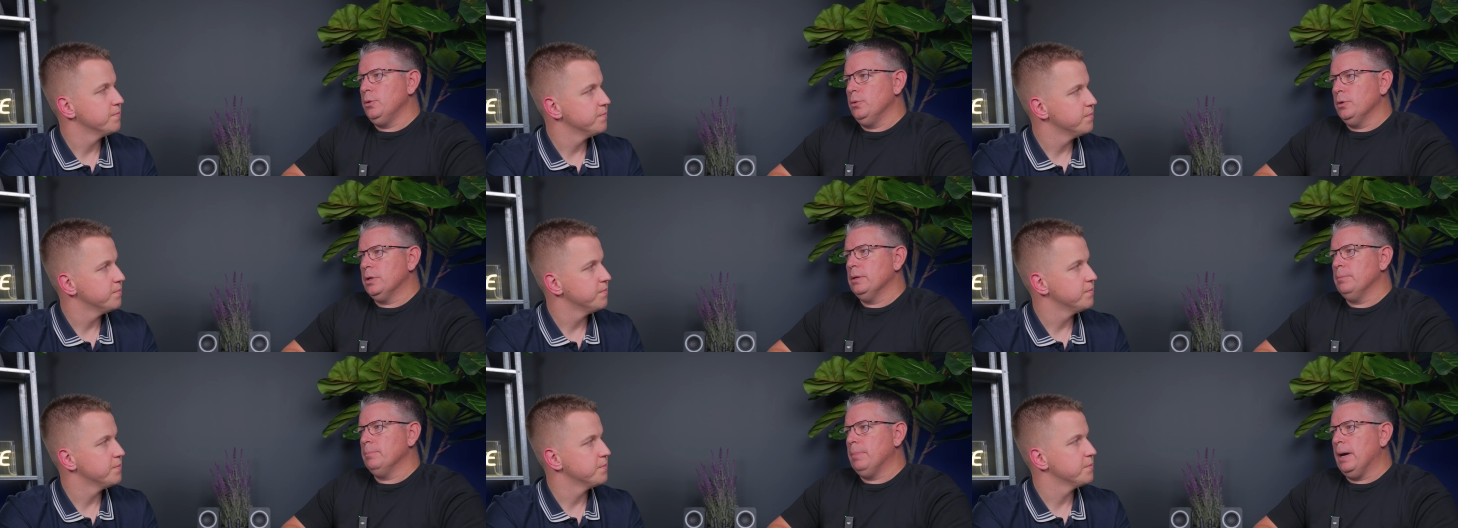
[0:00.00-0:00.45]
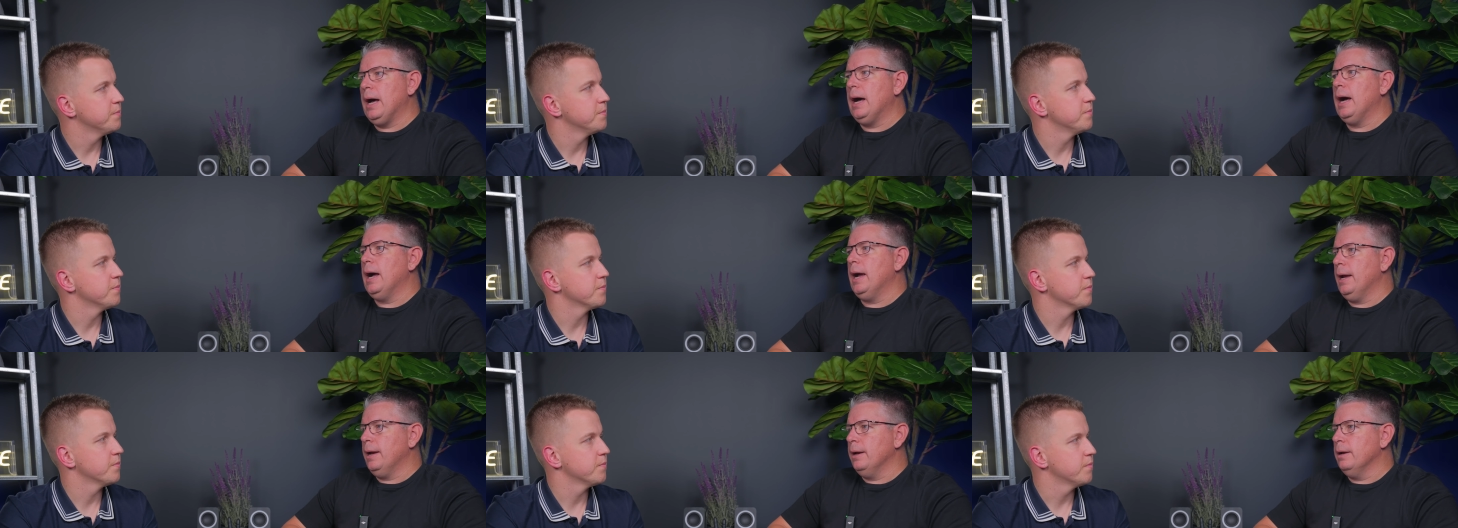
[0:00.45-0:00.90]
Speaker 1: you can
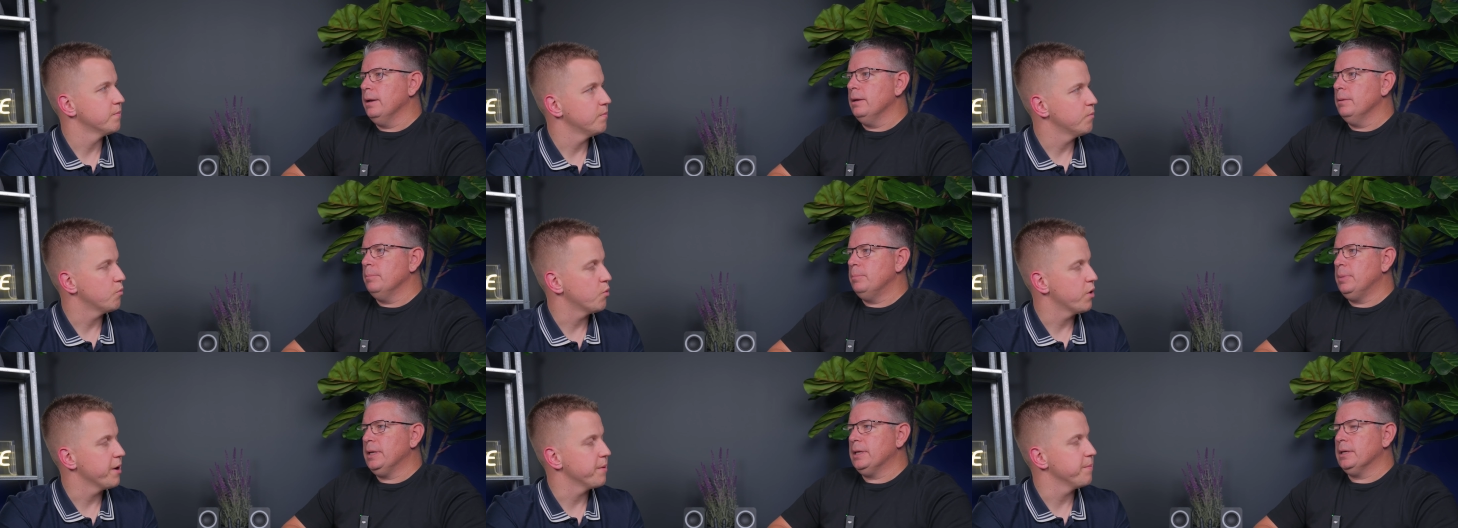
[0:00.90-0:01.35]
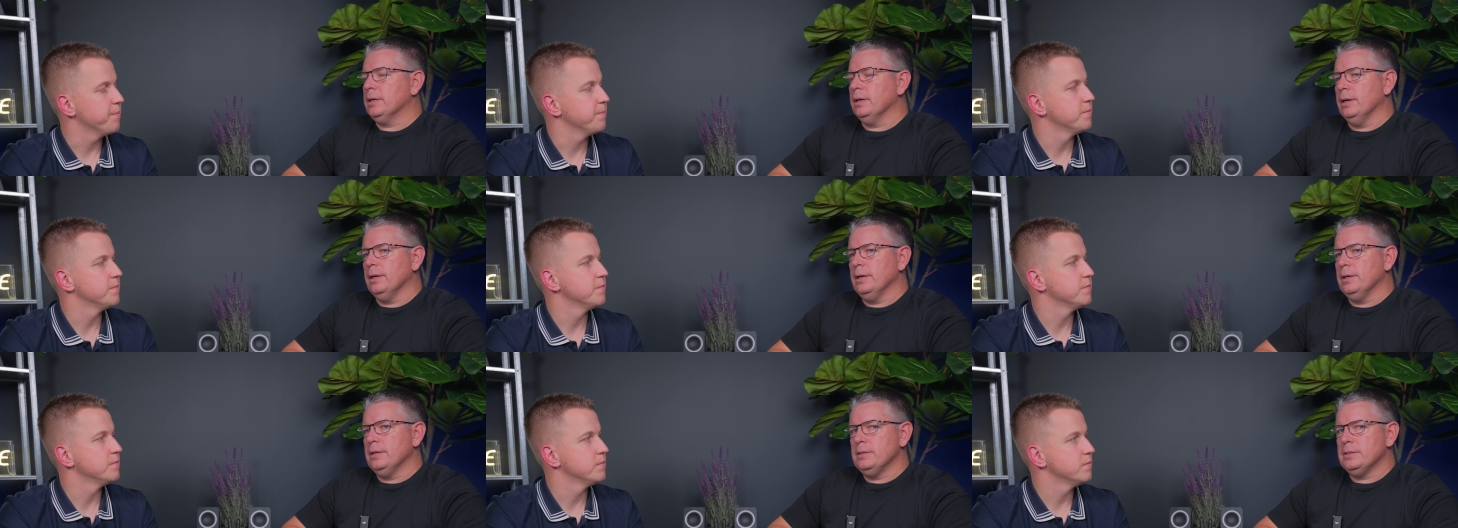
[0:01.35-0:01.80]
buy,
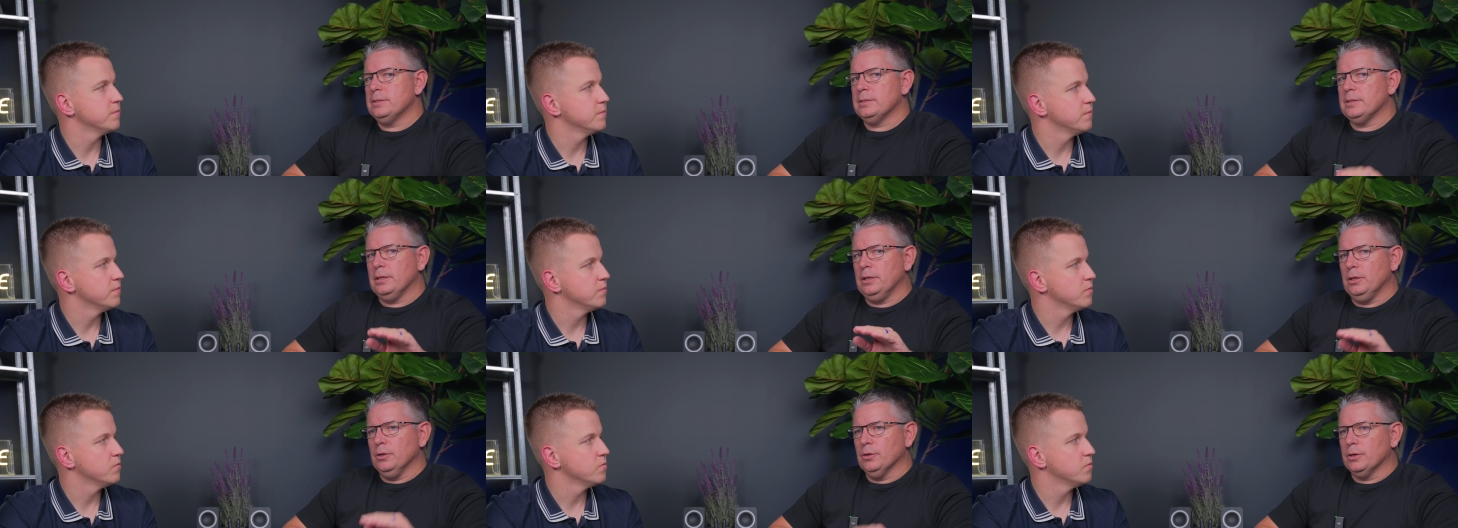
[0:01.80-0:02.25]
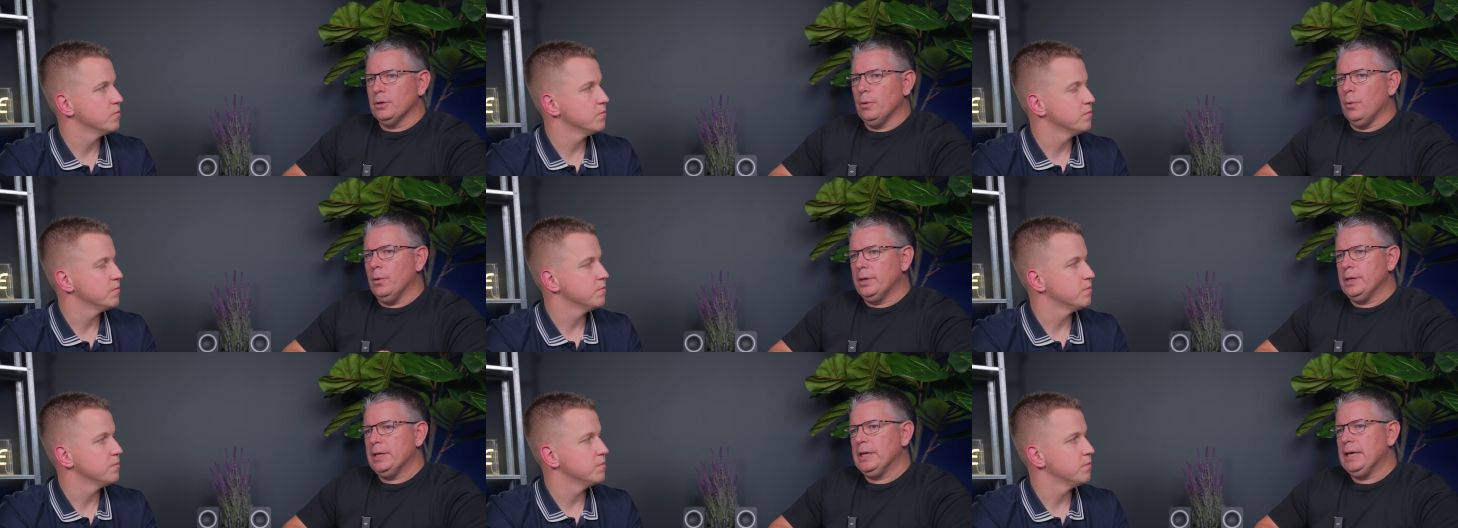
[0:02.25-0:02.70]
because you're
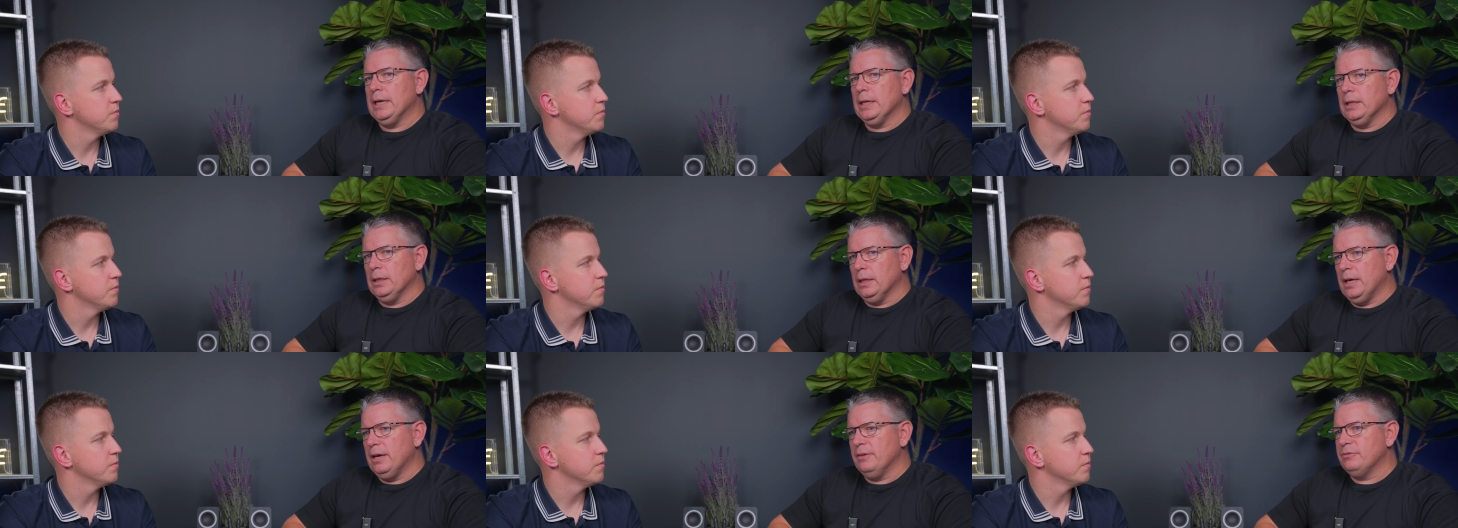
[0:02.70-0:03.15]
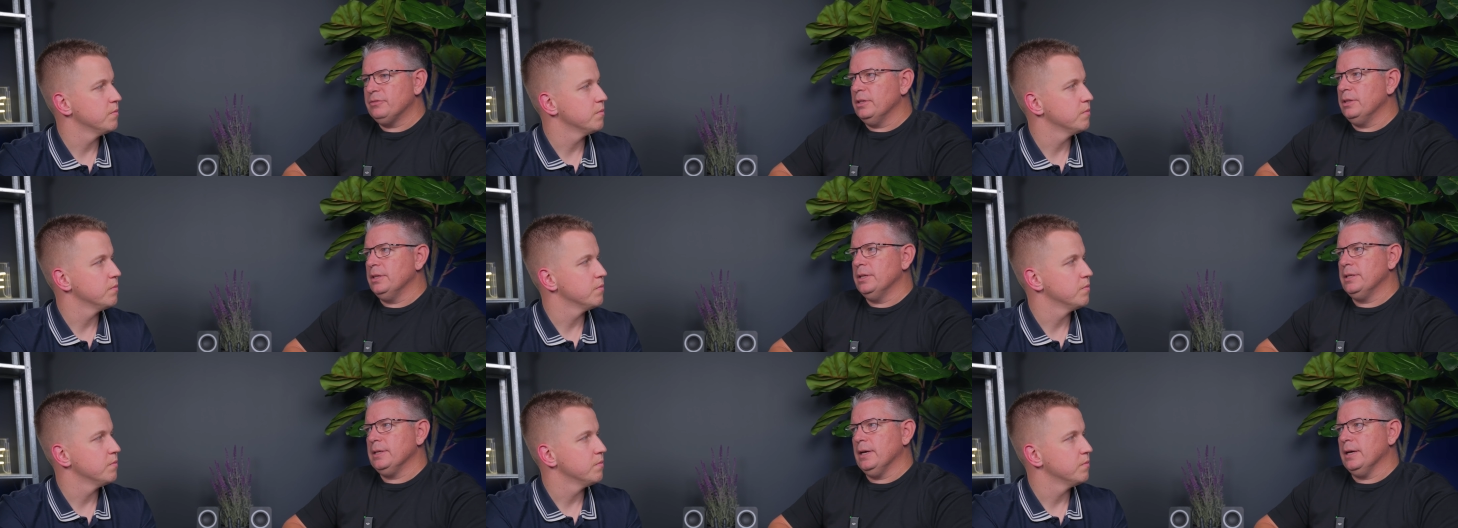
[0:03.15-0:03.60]
going to get left
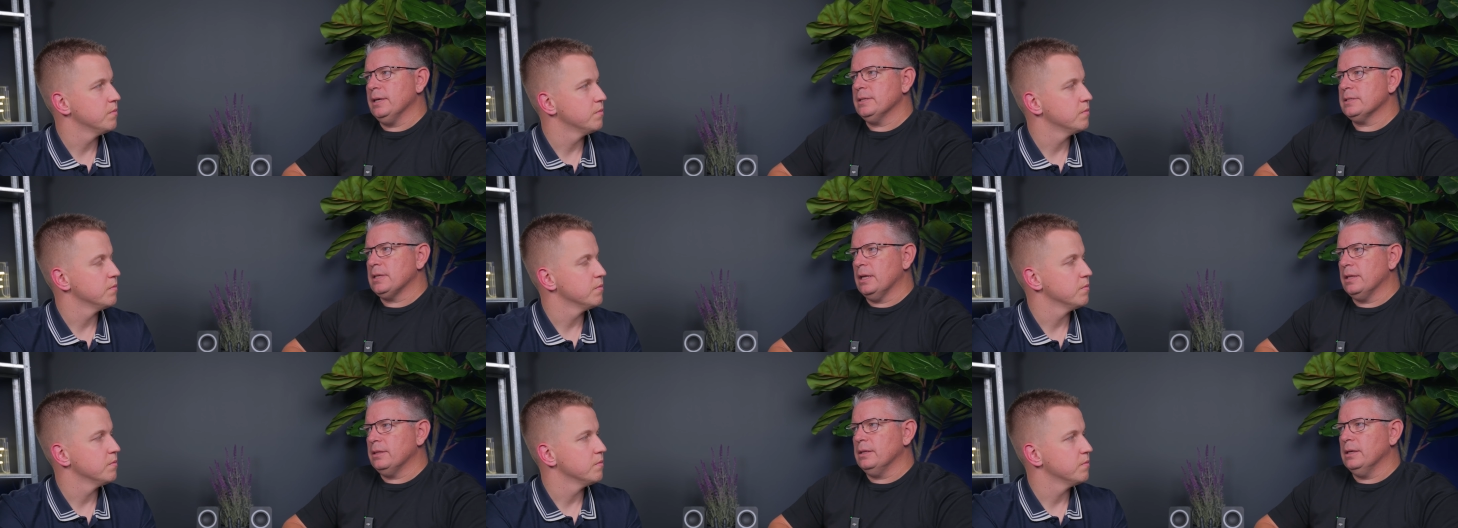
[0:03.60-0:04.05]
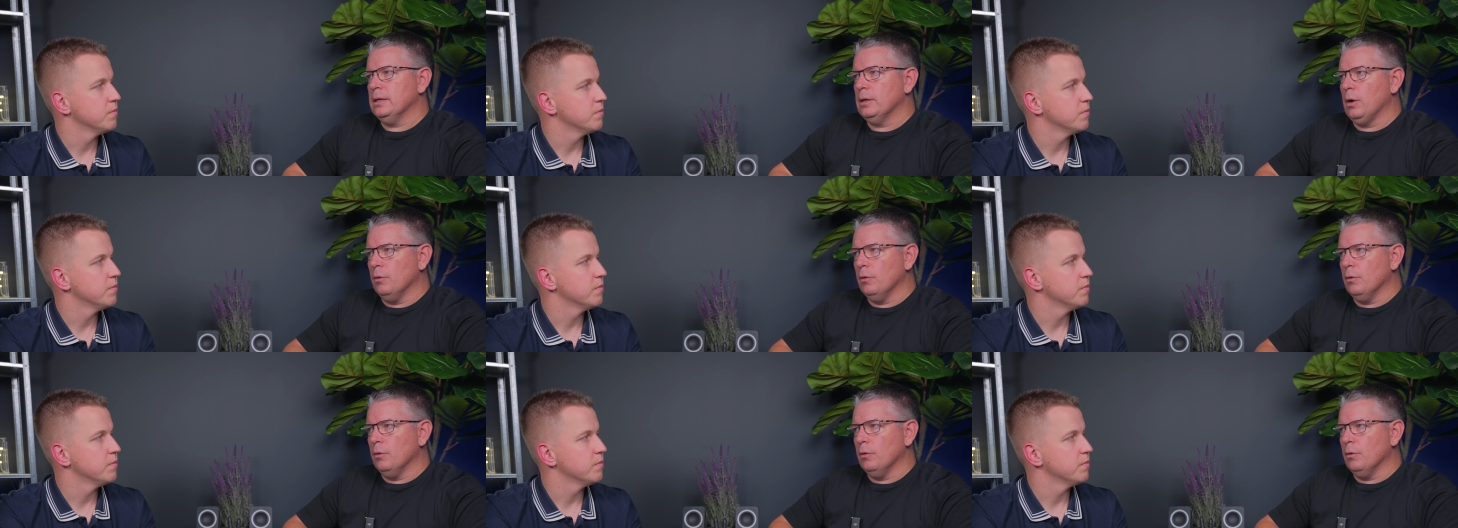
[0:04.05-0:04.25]
in the dust, I think,